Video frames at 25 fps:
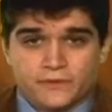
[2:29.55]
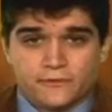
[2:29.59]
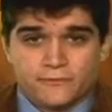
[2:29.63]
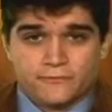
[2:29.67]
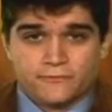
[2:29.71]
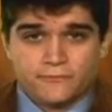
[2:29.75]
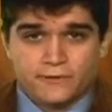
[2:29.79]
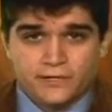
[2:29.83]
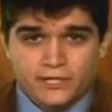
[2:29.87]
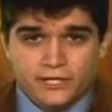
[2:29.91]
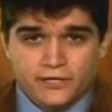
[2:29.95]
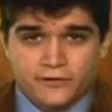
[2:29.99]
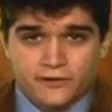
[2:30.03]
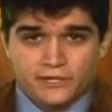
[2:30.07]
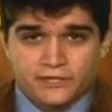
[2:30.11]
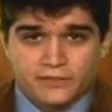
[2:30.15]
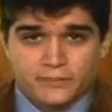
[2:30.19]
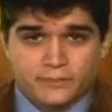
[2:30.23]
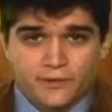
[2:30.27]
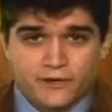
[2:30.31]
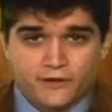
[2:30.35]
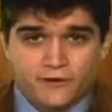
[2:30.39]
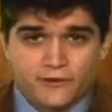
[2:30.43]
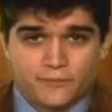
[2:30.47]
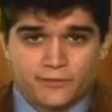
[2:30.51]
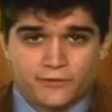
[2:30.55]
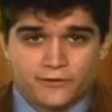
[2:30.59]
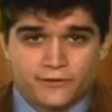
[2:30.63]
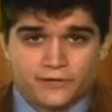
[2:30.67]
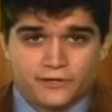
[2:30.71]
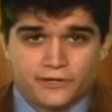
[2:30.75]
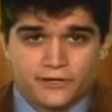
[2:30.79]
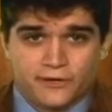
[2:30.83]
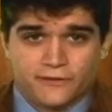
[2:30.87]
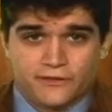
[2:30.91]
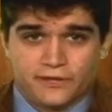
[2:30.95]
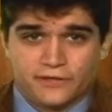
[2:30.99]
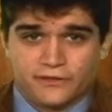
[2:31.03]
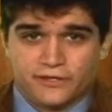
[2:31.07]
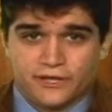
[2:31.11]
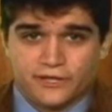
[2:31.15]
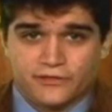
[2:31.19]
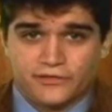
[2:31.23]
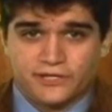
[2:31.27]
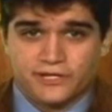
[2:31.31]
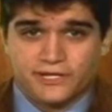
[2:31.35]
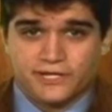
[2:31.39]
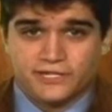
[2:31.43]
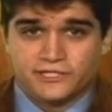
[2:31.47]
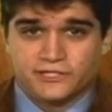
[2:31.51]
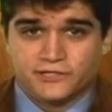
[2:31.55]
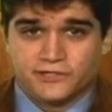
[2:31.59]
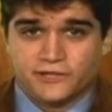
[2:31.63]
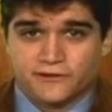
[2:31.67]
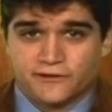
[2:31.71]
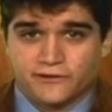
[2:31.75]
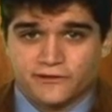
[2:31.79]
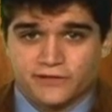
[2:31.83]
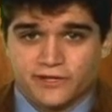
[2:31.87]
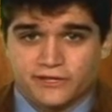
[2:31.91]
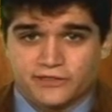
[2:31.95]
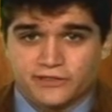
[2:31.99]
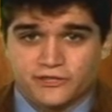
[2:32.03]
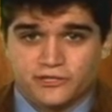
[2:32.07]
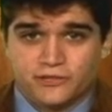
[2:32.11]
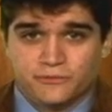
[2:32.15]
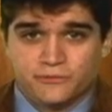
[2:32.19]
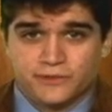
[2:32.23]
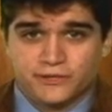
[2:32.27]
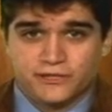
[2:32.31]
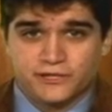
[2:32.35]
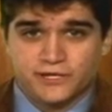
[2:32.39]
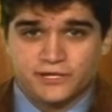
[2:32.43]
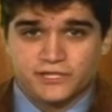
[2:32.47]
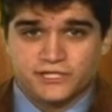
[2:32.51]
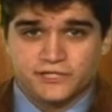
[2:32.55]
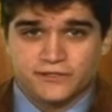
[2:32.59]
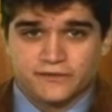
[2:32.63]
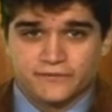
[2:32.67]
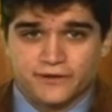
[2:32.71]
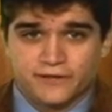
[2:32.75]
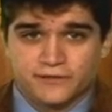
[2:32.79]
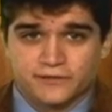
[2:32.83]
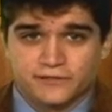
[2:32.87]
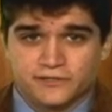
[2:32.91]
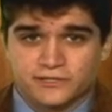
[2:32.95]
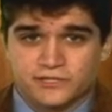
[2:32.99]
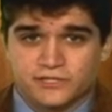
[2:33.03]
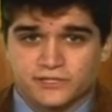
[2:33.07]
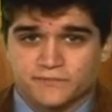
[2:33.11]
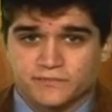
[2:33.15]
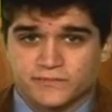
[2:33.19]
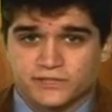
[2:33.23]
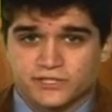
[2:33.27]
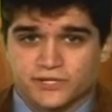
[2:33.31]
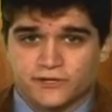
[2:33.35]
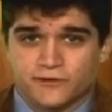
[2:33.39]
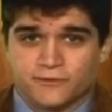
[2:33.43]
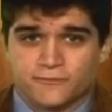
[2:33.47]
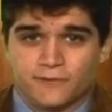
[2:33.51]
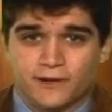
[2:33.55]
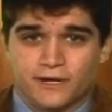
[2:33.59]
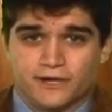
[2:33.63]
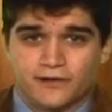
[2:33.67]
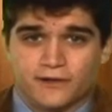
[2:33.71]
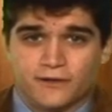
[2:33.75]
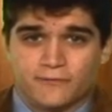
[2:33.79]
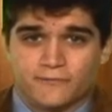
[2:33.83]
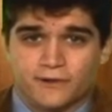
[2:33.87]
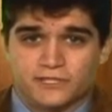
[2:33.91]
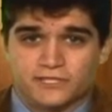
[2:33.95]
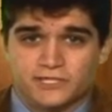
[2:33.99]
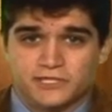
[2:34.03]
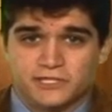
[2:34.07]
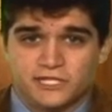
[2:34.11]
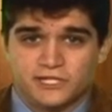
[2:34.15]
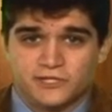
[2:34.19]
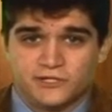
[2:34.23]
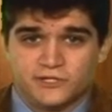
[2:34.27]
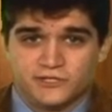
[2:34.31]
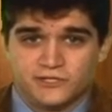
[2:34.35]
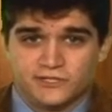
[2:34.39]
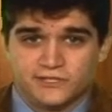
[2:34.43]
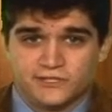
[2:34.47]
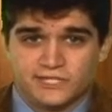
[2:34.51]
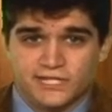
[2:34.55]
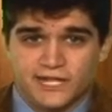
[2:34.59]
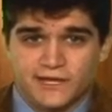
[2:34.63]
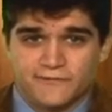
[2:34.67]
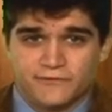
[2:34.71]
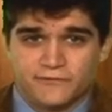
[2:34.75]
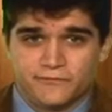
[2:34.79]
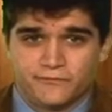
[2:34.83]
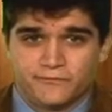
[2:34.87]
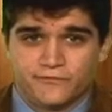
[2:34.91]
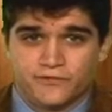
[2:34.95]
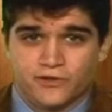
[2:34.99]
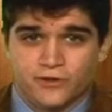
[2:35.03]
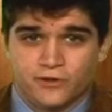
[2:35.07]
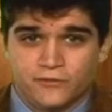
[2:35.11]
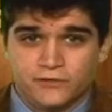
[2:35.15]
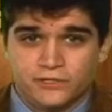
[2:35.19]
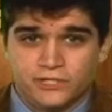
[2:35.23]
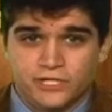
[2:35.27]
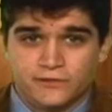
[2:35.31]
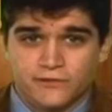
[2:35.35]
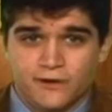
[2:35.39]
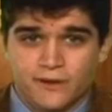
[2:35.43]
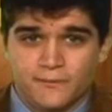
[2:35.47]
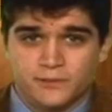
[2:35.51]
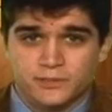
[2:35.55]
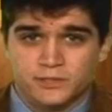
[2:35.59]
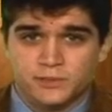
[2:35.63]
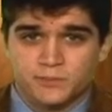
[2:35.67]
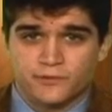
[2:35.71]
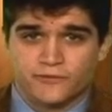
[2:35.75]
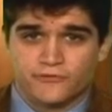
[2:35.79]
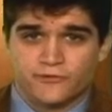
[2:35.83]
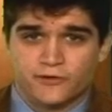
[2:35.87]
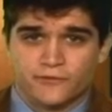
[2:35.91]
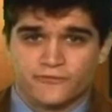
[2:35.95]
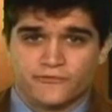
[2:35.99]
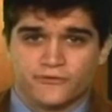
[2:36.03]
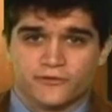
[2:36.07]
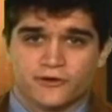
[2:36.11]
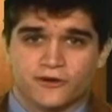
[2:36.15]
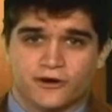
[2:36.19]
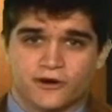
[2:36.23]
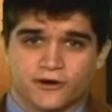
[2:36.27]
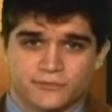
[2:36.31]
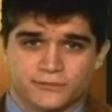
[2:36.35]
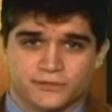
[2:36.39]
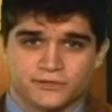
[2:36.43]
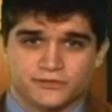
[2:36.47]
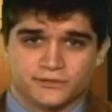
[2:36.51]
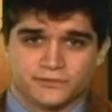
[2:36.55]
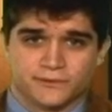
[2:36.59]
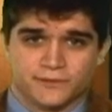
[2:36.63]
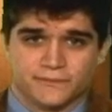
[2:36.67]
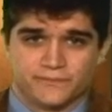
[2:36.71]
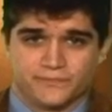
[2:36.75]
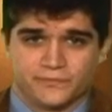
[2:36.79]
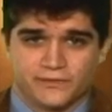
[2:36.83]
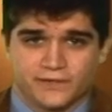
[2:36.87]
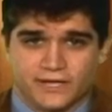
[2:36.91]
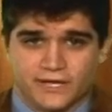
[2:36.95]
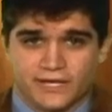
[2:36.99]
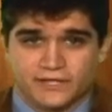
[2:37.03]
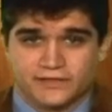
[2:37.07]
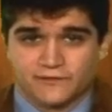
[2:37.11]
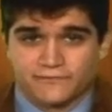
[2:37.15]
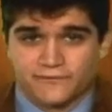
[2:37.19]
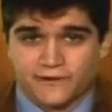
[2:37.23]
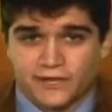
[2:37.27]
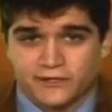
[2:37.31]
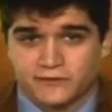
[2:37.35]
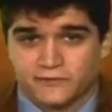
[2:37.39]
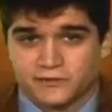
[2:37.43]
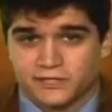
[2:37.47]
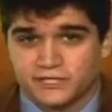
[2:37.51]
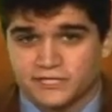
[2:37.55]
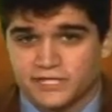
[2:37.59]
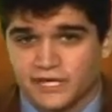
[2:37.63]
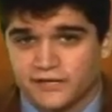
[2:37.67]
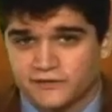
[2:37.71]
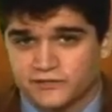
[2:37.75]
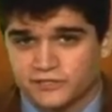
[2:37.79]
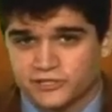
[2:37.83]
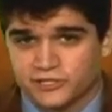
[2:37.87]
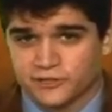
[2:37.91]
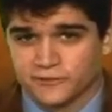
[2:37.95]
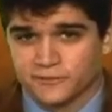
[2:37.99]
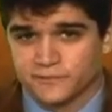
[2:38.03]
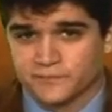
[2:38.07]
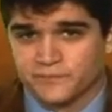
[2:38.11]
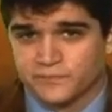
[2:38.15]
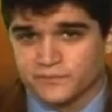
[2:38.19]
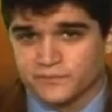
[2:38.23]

We here at the PowerPoint know that nothing gets you going like the humiliation of others, so why not watch the teachers and staff of Owen J. Roberts perform for our amusement at the Faculty Talent Show?